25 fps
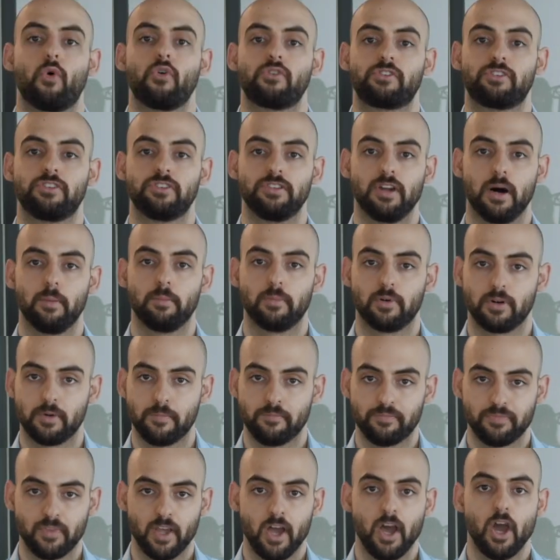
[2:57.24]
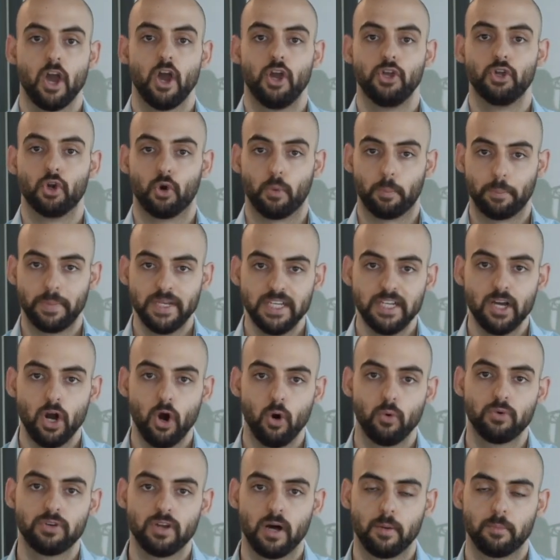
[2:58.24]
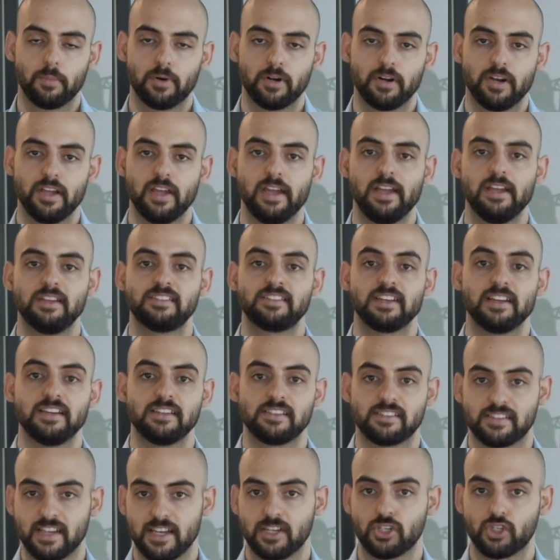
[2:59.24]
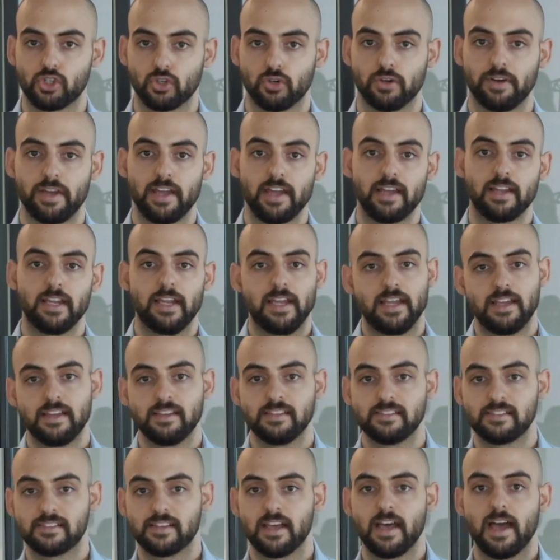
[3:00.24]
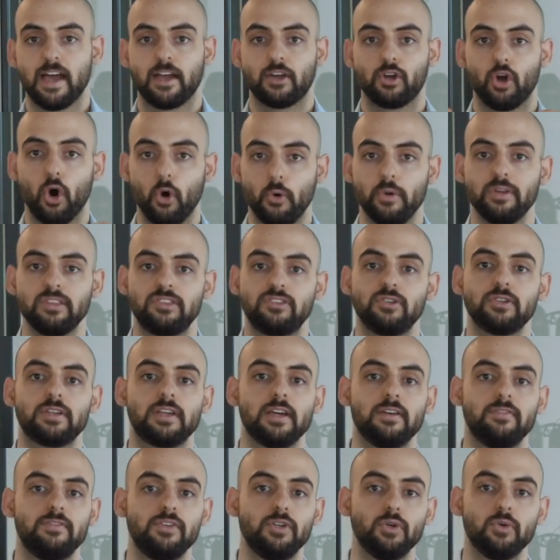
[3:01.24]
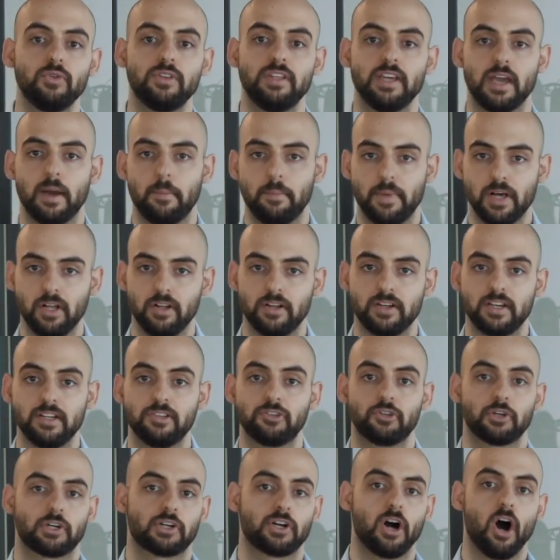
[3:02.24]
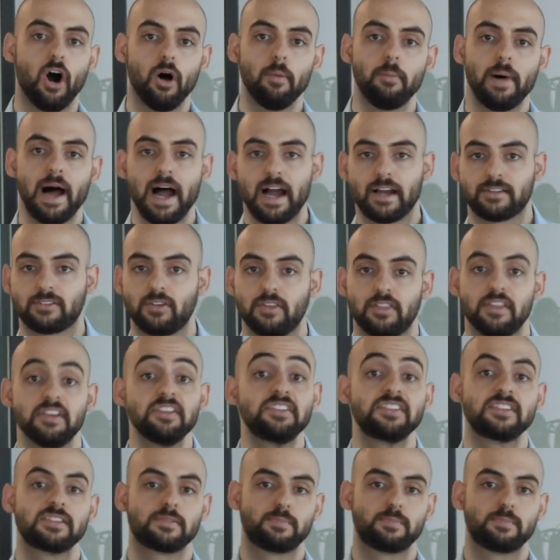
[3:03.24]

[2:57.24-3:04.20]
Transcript: order number. Your P O number is essential. It is going to give you the ability to call back to this